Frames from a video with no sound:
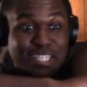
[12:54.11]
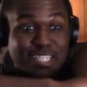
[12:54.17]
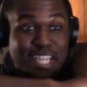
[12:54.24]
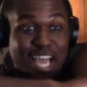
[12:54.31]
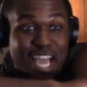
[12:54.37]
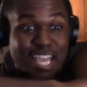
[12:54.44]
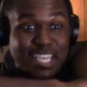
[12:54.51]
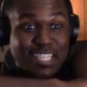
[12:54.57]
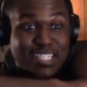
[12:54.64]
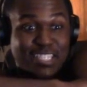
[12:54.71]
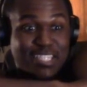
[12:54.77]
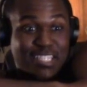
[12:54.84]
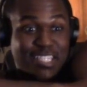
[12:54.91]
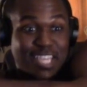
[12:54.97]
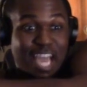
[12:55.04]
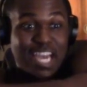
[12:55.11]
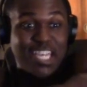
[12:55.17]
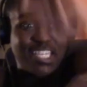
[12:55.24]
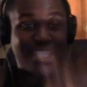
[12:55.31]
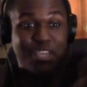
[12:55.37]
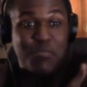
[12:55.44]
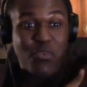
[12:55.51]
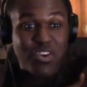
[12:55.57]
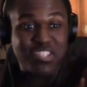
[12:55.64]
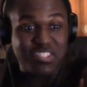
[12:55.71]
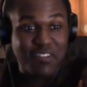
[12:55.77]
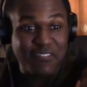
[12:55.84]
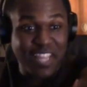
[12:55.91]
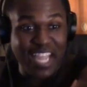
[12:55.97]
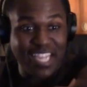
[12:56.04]
Nice. I need to see more
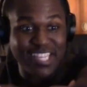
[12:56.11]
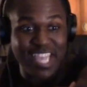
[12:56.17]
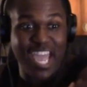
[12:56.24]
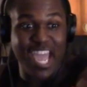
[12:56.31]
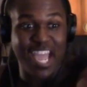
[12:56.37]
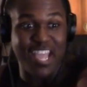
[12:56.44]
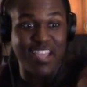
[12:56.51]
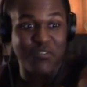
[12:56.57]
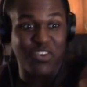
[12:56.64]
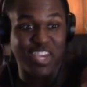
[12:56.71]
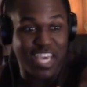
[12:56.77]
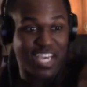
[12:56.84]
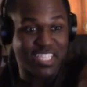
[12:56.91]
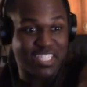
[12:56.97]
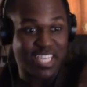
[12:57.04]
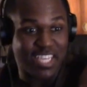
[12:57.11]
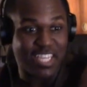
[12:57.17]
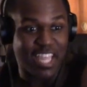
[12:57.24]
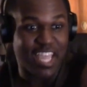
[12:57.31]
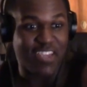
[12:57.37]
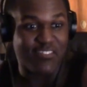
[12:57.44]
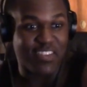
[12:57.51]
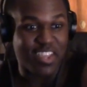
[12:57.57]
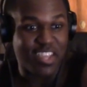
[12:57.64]
stuff like that. More kicks like that.